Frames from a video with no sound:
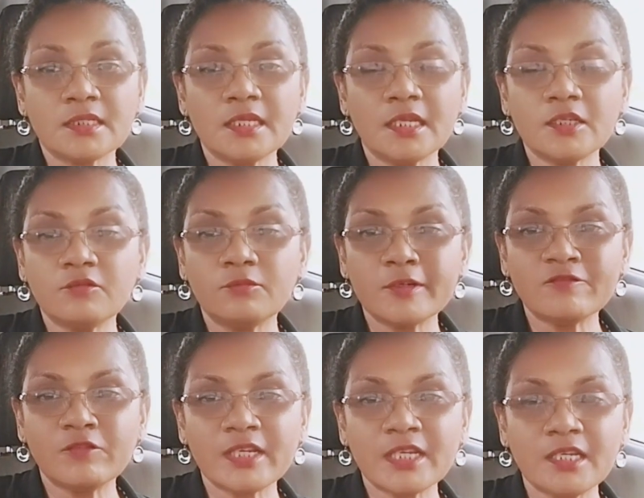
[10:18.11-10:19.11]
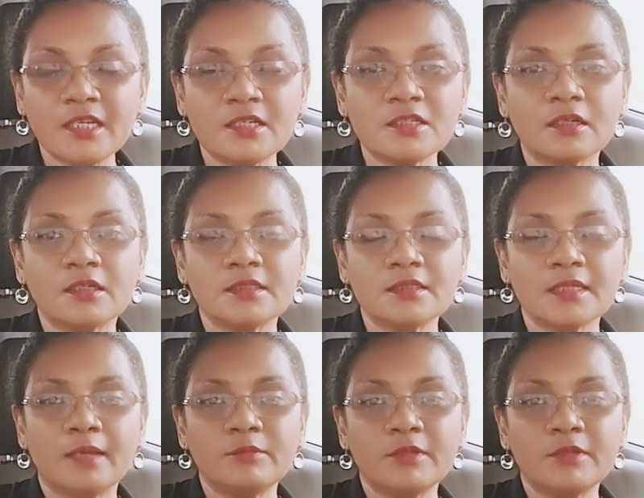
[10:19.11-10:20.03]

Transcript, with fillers: Take your vacation time.